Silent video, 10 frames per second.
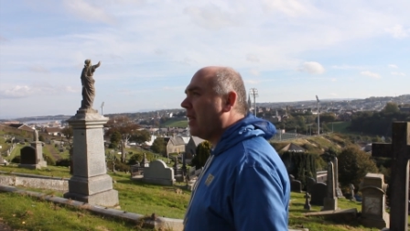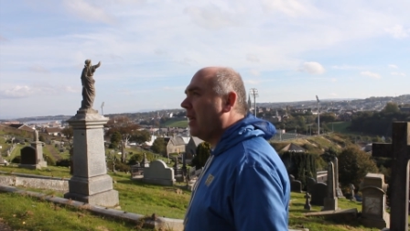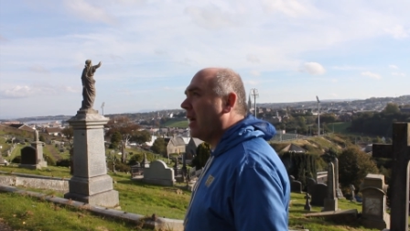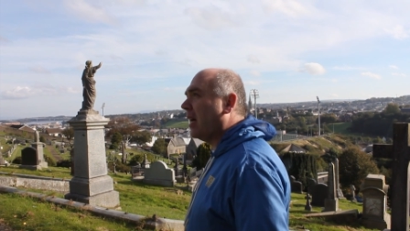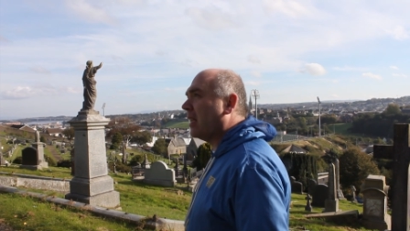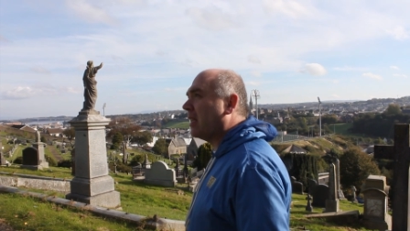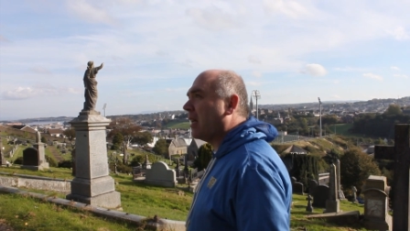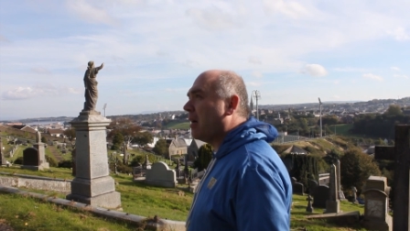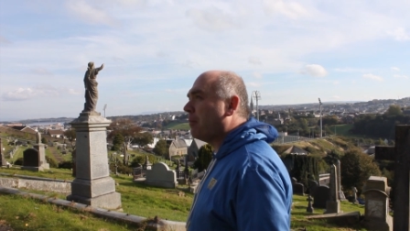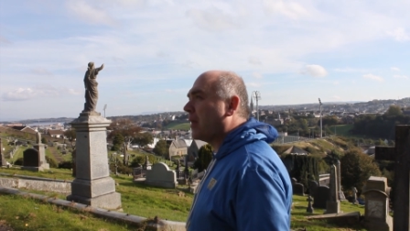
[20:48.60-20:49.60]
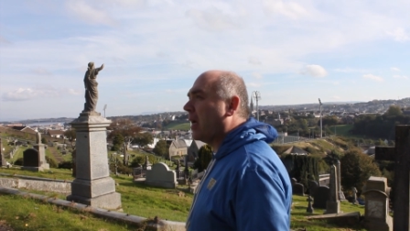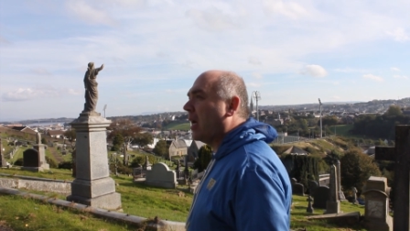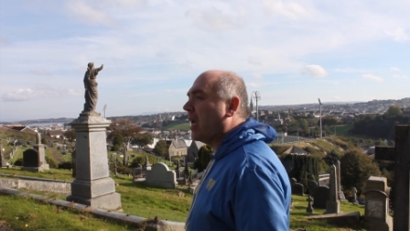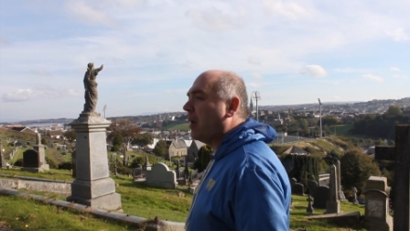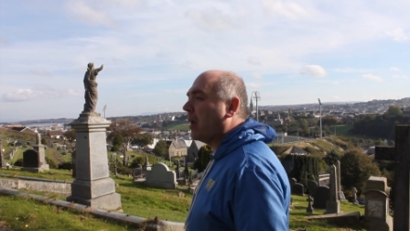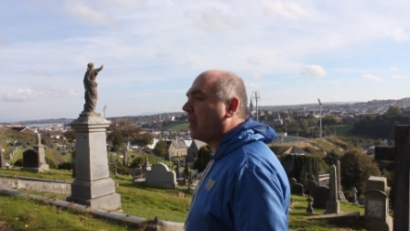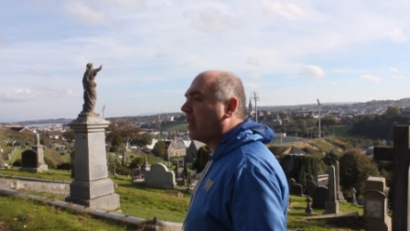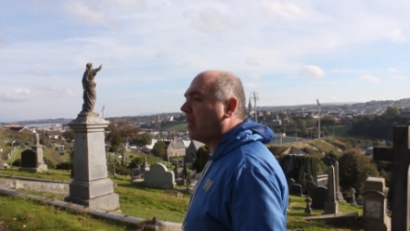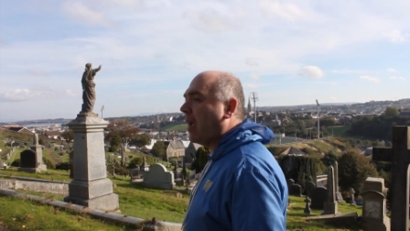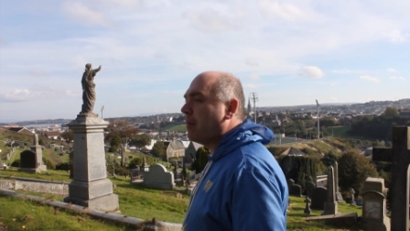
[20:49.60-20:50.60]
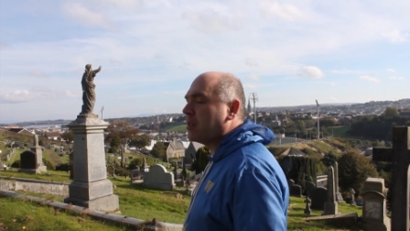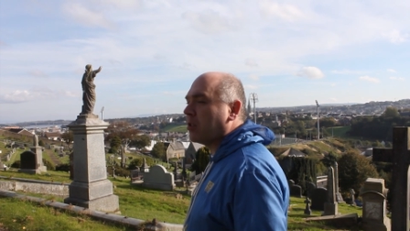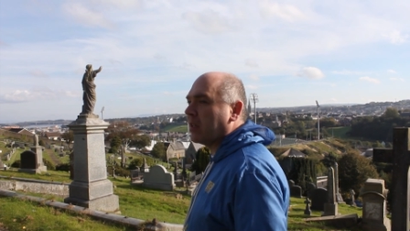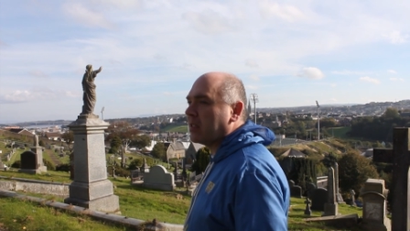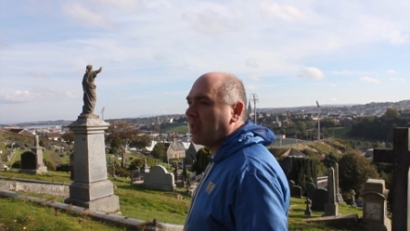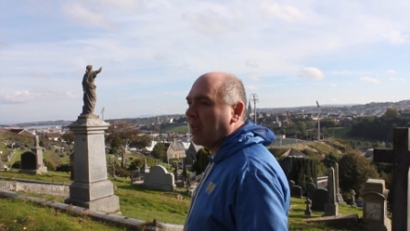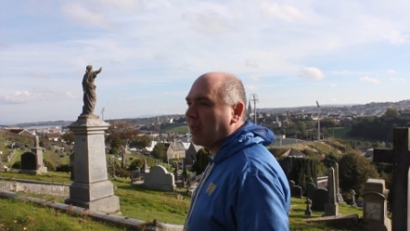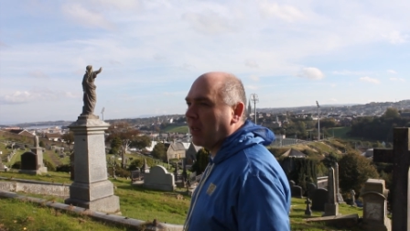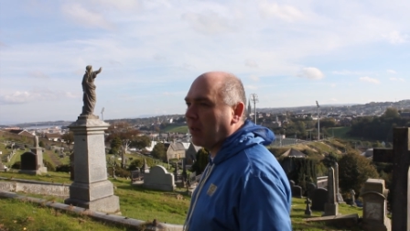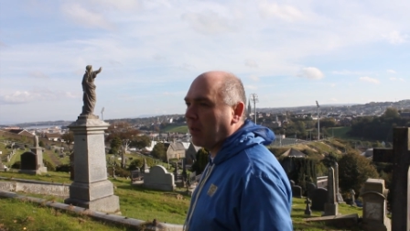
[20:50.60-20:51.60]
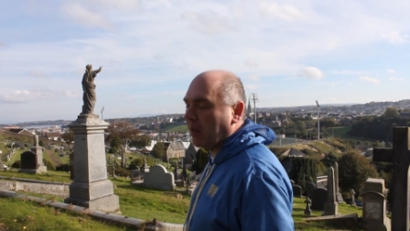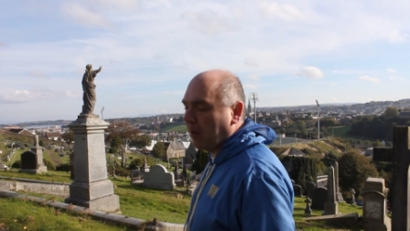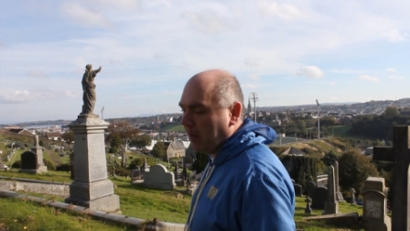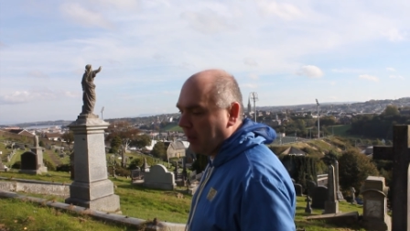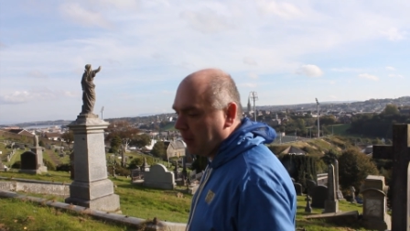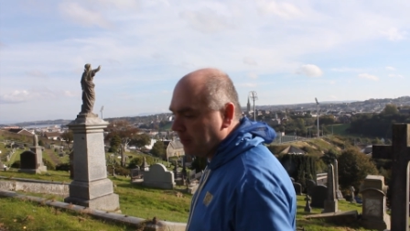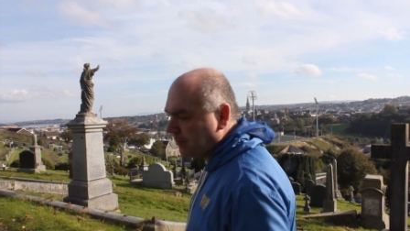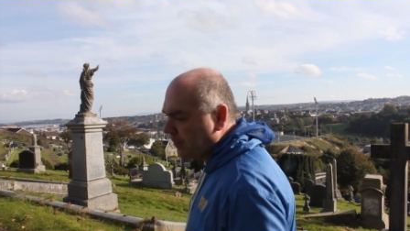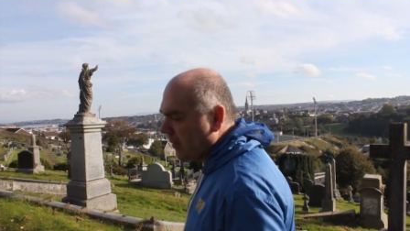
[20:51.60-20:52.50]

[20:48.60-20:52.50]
And at the times during the